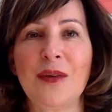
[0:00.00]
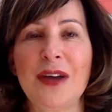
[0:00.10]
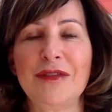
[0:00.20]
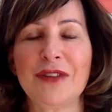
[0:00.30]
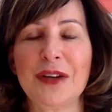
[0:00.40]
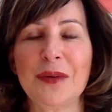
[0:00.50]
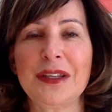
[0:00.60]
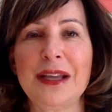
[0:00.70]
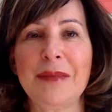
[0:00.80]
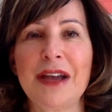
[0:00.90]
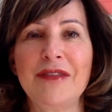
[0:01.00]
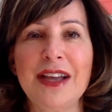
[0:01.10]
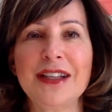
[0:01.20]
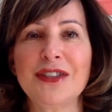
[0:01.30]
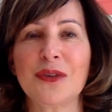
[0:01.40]
quite frequently at my
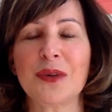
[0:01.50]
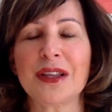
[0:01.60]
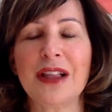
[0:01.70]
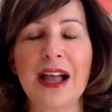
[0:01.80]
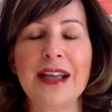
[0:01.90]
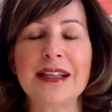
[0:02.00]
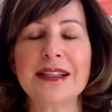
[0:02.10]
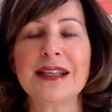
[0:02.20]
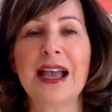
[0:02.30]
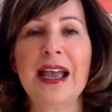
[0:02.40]
events or with clients,